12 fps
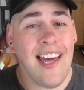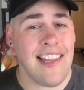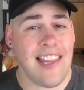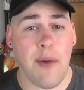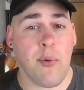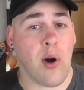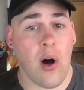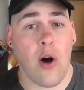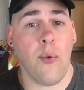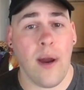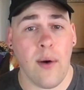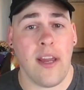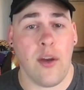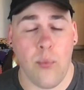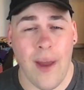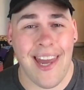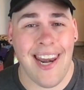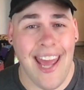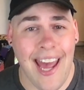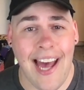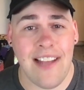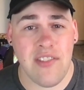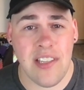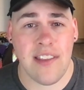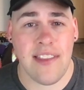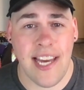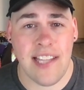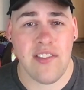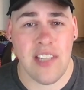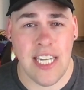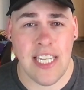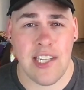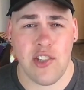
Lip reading: They were all wearing red hats in that scene,